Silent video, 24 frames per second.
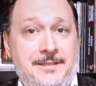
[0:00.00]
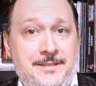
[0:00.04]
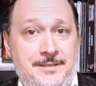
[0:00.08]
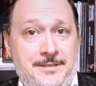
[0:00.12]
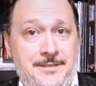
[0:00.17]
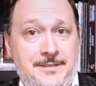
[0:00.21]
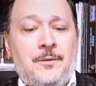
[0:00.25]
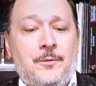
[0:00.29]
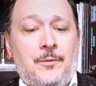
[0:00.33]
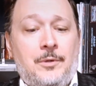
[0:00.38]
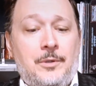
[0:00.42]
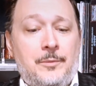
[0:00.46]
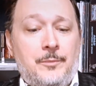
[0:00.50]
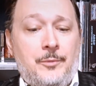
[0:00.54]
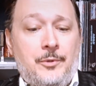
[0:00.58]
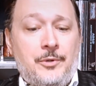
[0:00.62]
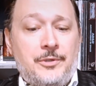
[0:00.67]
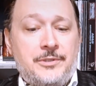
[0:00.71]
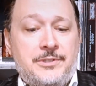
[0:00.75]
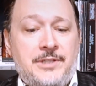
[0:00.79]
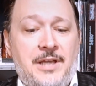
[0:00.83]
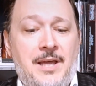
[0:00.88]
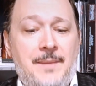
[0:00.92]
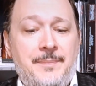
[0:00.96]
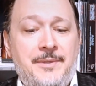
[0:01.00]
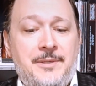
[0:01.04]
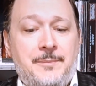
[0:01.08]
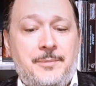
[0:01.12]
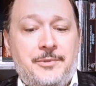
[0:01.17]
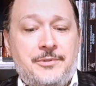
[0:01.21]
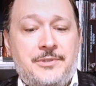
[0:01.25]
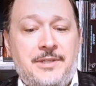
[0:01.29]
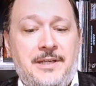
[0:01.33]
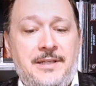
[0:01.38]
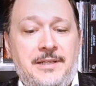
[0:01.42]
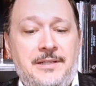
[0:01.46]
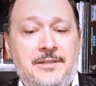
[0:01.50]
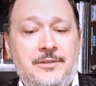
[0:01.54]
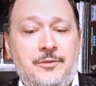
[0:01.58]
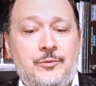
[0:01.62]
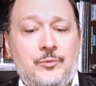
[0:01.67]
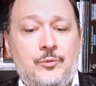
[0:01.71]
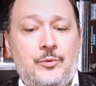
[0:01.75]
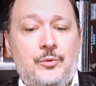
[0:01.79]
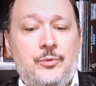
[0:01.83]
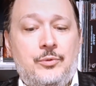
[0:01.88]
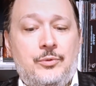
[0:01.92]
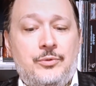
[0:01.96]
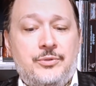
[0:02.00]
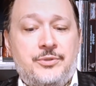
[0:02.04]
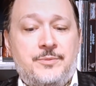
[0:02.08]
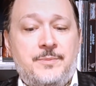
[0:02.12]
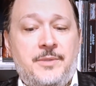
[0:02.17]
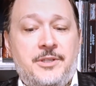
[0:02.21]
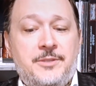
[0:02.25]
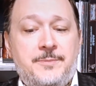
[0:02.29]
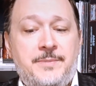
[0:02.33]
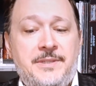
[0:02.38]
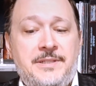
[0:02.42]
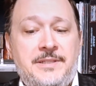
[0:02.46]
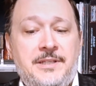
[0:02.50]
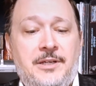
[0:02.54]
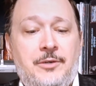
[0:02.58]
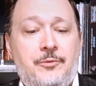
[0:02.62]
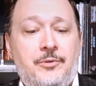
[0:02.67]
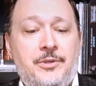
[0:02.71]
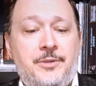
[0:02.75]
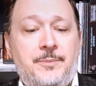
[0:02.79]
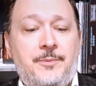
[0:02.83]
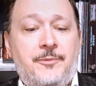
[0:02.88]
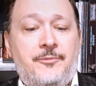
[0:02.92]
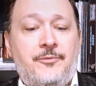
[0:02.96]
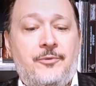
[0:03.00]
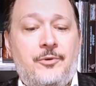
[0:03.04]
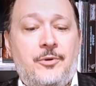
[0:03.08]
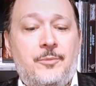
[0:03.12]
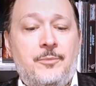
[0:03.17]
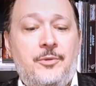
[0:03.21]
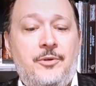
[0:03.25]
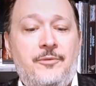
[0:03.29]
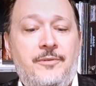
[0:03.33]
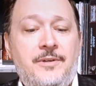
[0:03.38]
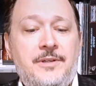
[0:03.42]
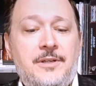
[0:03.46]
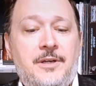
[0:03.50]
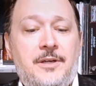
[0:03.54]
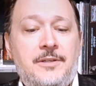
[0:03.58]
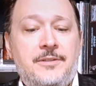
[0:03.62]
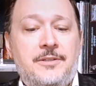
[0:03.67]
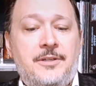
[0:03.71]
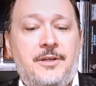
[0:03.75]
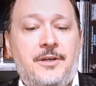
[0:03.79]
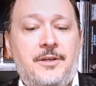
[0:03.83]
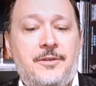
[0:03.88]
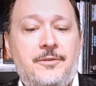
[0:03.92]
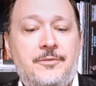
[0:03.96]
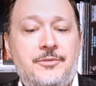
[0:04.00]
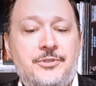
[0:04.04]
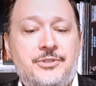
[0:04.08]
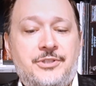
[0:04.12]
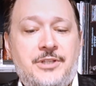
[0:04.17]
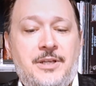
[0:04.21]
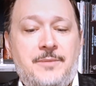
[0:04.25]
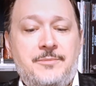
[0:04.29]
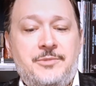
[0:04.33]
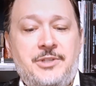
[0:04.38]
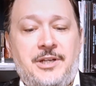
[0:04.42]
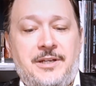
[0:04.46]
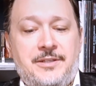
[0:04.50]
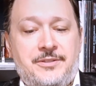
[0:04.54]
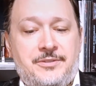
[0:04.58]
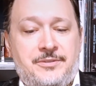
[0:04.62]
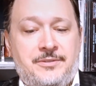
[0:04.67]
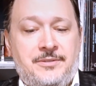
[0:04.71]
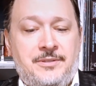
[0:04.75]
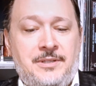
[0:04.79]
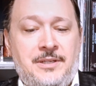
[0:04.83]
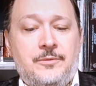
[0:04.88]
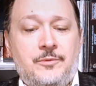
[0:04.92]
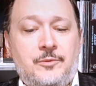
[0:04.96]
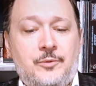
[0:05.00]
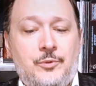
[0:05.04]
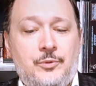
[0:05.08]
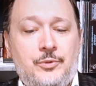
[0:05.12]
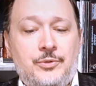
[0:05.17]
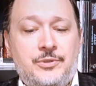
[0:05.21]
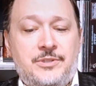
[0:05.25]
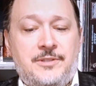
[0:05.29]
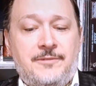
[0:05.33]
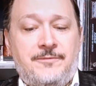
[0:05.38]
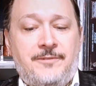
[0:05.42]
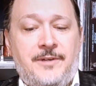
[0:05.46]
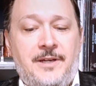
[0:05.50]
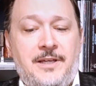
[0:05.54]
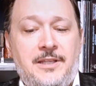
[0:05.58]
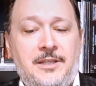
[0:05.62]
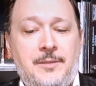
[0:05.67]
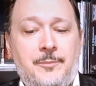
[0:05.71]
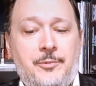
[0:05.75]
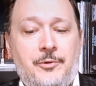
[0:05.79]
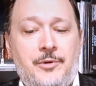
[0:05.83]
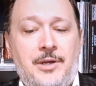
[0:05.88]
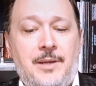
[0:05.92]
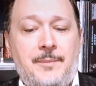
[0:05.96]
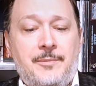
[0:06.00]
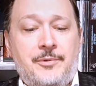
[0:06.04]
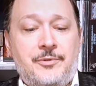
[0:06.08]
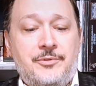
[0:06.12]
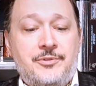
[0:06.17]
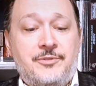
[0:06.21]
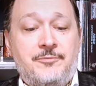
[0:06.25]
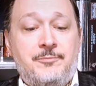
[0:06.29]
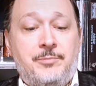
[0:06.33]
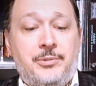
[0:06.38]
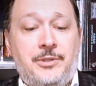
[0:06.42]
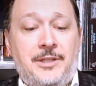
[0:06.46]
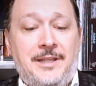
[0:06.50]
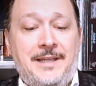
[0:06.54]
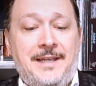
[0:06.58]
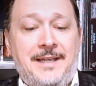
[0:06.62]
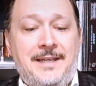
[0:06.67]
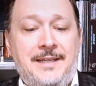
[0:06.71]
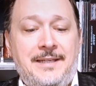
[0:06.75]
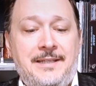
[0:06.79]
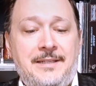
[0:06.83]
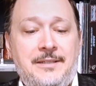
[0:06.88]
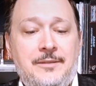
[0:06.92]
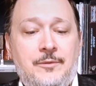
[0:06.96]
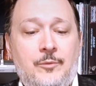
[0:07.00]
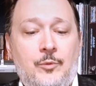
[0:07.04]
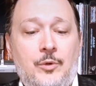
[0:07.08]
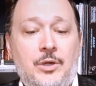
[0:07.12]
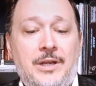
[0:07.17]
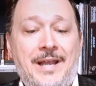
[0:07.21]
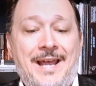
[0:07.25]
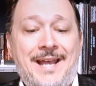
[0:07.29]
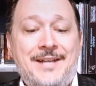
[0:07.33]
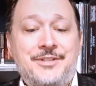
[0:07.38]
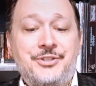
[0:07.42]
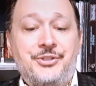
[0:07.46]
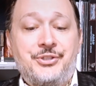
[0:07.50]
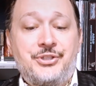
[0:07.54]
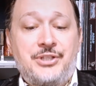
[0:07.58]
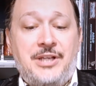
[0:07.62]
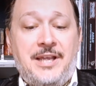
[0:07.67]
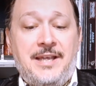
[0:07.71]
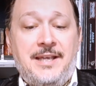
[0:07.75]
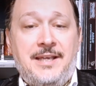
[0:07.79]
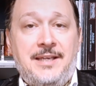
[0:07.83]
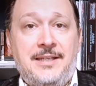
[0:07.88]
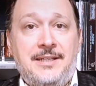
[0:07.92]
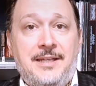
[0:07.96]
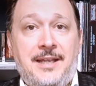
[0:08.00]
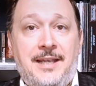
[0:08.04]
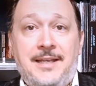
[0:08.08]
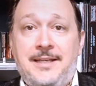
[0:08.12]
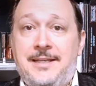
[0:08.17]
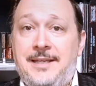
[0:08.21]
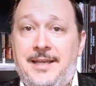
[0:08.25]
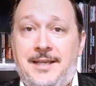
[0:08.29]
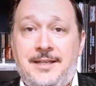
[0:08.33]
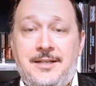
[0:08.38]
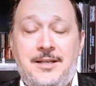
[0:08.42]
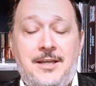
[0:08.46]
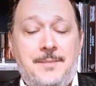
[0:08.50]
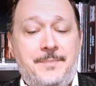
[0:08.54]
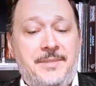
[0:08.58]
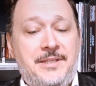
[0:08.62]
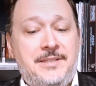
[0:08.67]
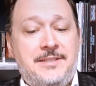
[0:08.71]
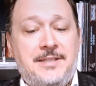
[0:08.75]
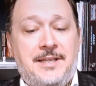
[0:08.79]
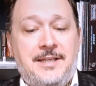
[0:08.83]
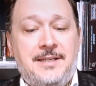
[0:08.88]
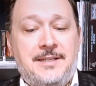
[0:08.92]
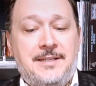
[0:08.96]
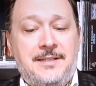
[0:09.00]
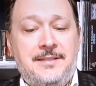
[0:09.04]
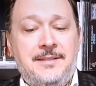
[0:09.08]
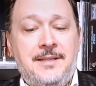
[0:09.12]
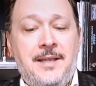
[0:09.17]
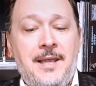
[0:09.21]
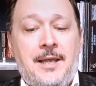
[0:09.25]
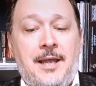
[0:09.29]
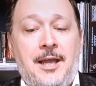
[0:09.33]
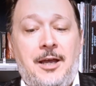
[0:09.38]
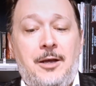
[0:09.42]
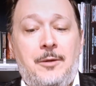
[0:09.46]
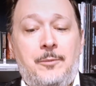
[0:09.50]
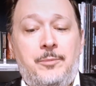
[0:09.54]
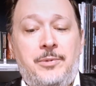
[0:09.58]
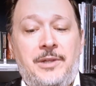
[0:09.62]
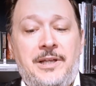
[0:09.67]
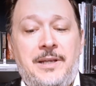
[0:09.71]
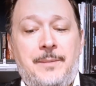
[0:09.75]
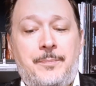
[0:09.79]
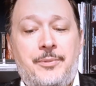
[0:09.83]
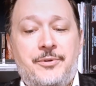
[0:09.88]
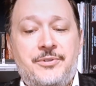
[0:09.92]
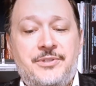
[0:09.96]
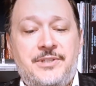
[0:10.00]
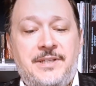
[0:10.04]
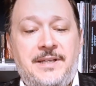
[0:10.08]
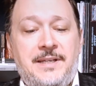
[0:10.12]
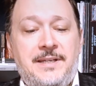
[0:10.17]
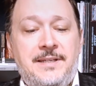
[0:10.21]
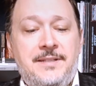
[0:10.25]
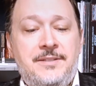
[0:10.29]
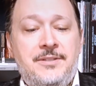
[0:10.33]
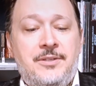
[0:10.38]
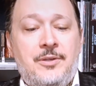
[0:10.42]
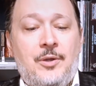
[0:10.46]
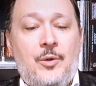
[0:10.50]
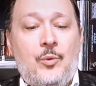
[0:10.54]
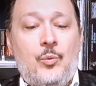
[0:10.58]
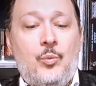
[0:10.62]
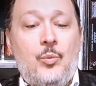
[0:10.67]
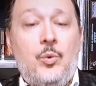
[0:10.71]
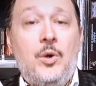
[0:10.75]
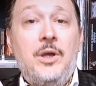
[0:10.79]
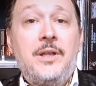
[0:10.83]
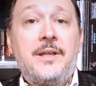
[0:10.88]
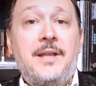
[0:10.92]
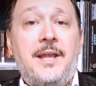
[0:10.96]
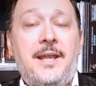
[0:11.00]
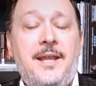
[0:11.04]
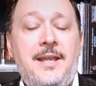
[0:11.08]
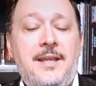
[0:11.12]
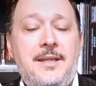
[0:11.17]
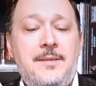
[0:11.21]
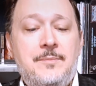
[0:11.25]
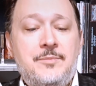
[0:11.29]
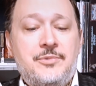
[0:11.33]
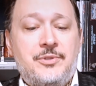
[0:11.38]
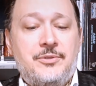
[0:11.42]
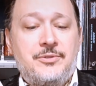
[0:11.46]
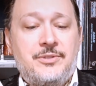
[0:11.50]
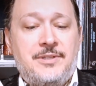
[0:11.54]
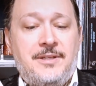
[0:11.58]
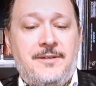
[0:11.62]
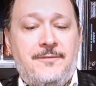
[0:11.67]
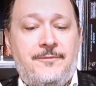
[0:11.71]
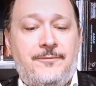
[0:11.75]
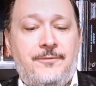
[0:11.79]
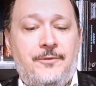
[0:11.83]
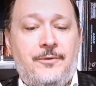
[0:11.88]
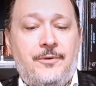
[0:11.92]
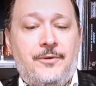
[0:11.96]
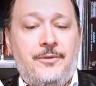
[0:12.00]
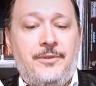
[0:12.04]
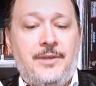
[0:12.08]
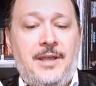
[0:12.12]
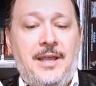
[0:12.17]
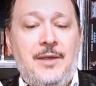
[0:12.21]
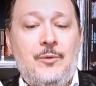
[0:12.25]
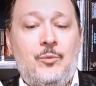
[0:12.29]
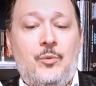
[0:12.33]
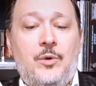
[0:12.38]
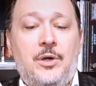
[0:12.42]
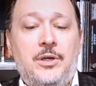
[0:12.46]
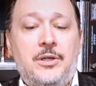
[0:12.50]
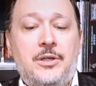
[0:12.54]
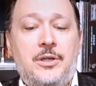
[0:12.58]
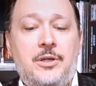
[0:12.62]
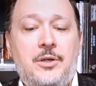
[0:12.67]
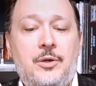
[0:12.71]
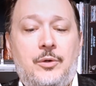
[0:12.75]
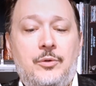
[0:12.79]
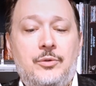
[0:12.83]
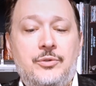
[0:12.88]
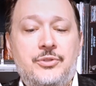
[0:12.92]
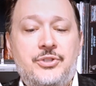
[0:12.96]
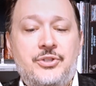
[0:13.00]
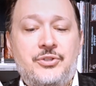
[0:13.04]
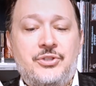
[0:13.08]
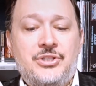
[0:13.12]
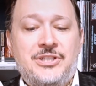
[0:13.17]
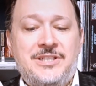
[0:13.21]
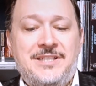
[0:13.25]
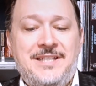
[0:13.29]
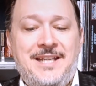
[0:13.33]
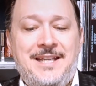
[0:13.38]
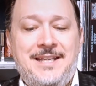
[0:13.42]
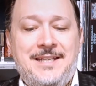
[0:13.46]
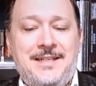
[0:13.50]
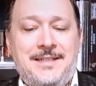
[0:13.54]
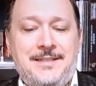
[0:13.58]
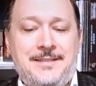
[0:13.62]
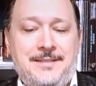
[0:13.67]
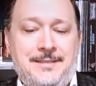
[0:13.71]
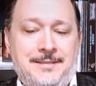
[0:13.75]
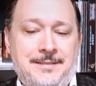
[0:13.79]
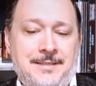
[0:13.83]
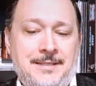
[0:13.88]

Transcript: One more topic pertaining to rules must be dealt with before moving on to other subjects. Rules define the parameters of play, what actions can and cannot be taken, how play proceeds, what aims are set forth, and what goals are stated.